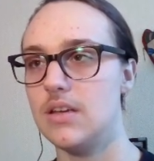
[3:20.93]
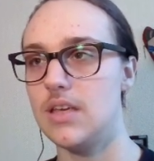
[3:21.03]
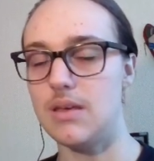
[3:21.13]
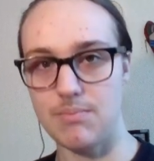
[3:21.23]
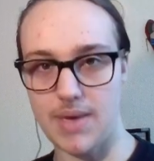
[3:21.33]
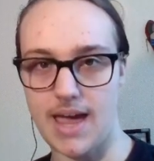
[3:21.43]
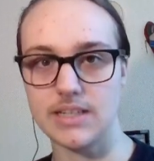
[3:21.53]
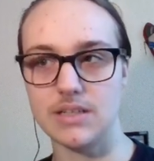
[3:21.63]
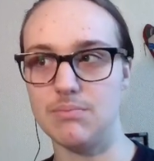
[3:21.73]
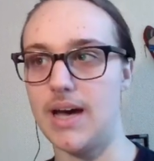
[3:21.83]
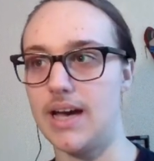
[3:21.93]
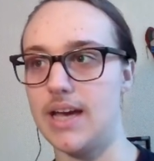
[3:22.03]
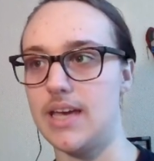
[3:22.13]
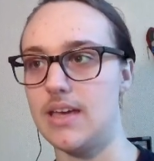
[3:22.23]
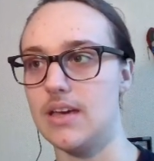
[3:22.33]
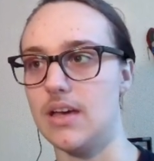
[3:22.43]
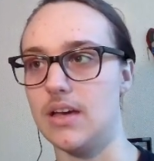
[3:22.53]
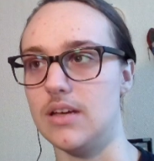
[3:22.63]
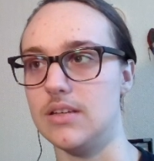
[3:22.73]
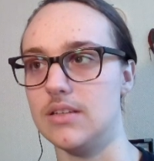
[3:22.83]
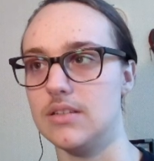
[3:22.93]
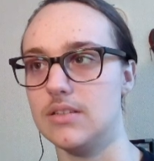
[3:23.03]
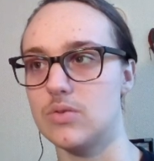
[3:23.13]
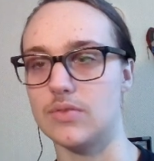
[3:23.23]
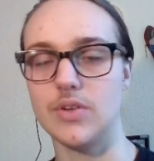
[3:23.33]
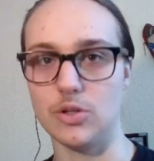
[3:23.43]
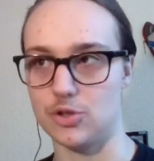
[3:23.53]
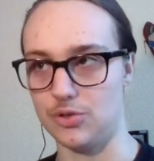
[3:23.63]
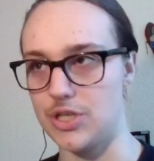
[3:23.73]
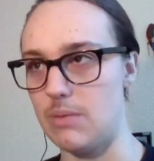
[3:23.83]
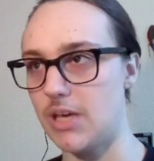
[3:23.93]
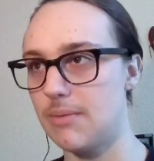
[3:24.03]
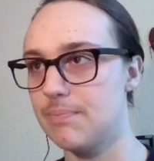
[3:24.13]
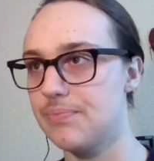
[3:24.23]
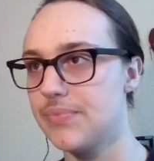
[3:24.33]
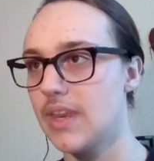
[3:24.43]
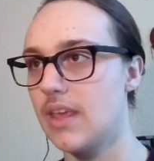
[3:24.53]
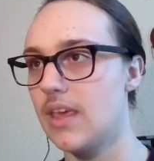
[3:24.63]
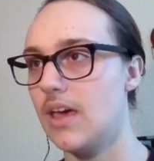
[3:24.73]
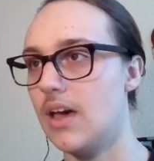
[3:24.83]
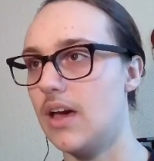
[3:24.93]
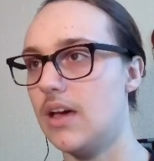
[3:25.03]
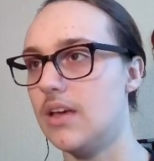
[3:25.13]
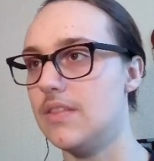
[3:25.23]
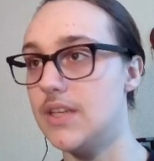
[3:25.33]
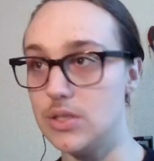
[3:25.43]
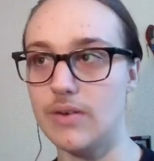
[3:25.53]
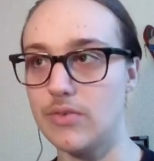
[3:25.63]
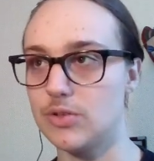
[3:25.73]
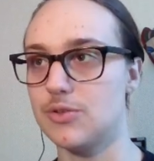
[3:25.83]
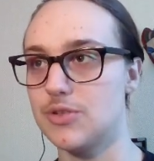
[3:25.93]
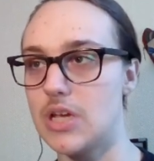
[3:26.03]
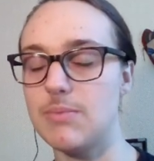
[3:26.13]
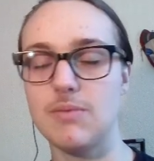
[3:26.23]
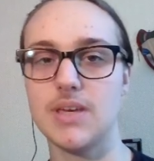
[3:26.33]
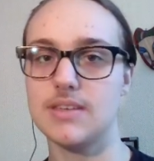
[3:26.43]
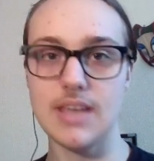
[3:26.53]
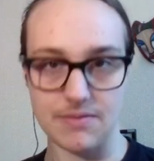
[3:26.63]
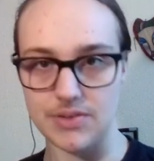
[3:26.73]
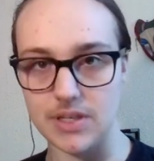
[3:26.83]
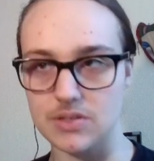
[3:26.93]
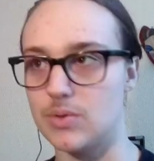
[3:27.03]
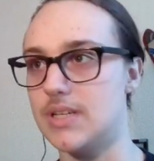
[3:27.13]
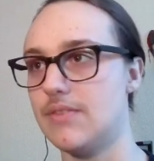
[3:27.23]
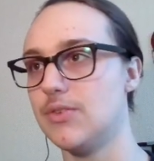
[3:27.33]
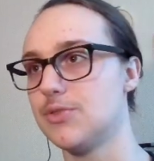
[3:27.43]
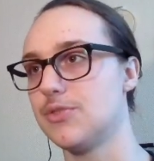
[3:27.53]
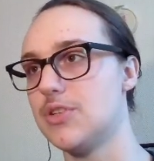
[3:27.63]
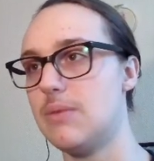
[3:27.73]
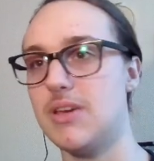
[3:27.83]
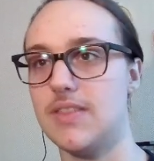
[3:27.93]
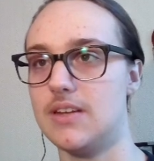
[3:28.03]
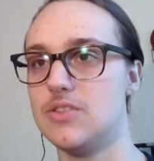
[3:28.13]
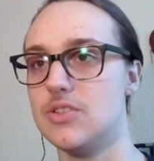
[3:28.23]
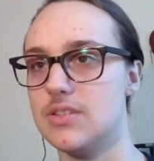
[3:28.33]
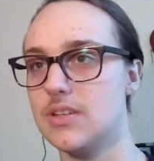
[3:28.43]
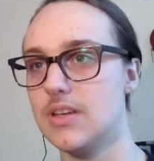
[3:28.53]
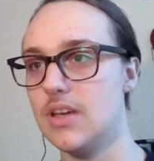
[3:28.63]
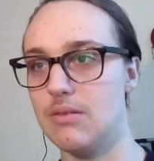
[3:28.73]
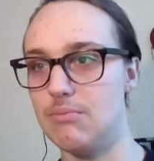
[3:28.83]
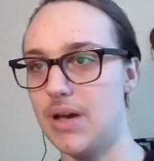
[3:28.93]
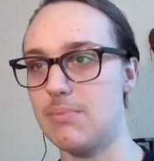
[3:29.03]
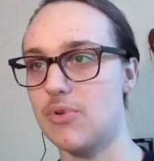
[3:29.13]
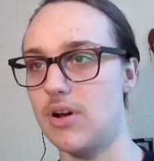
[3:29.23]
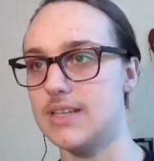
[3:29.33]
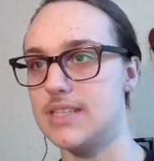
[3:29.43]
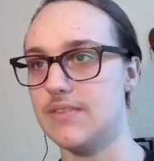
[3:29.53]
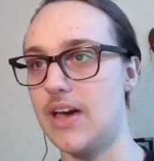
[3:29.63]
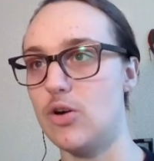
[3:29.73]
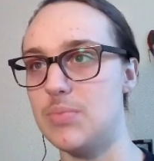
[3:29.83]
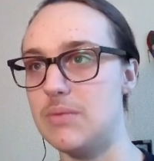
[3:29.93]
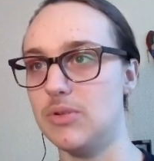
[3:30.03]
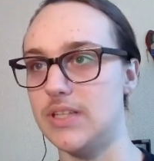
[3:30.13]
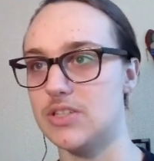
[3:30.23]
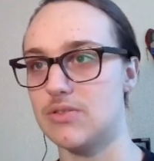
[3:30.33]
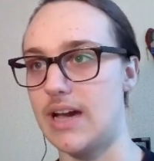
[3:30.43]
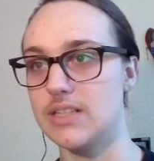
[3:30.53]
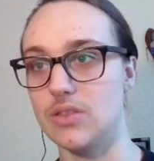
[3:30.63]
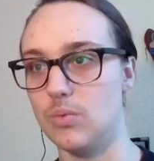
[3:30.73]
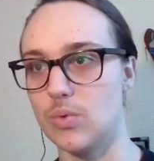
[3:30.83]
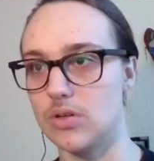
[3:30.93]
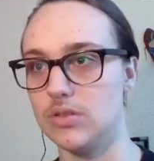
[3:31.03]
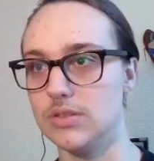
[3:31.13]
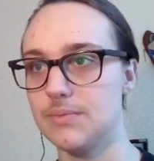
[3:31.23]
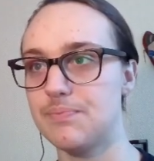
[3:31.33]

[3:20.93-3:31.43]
impacted by sort of cultural shaping. They do have cultural shaping because everything is going to have cultural shaping. That is just by proxy of how people interact in the world.